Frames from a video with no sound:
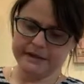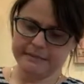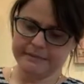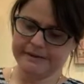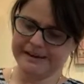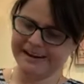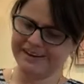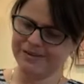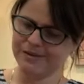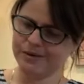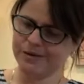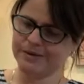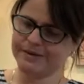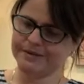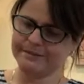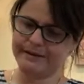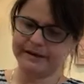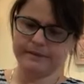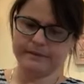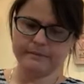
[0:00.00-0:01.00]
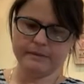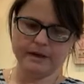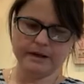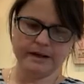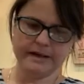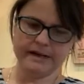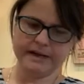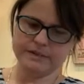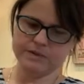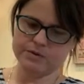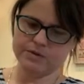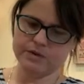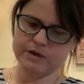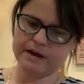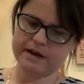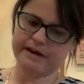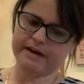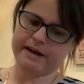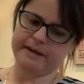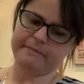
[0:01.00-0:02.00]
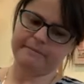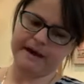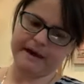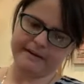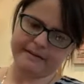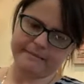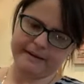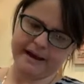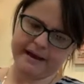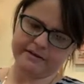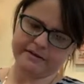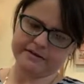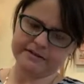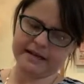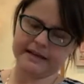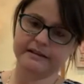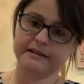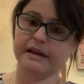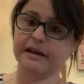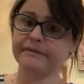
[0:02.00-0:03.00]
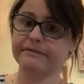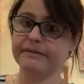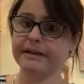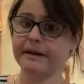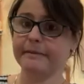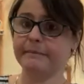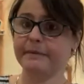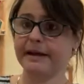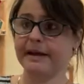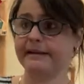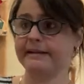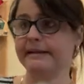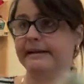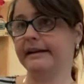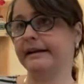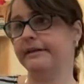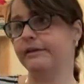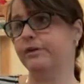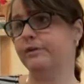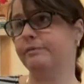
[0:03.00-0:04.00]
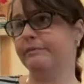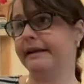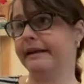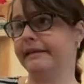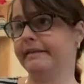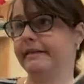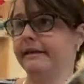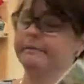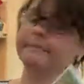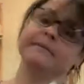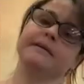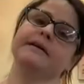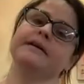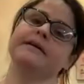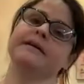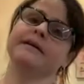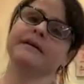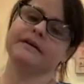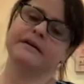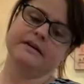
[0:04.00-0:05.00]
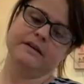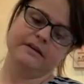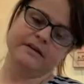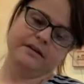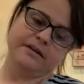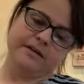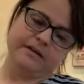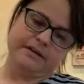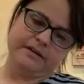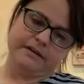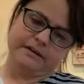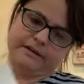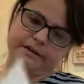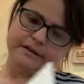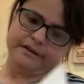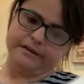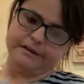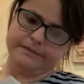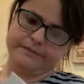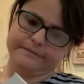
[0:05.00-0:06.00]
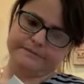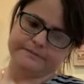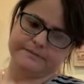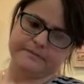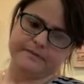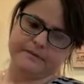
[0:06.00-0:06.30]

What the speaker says: but I don't always make them all. And I do go out and I buy the patterns. I love them, and then I don't make them. So,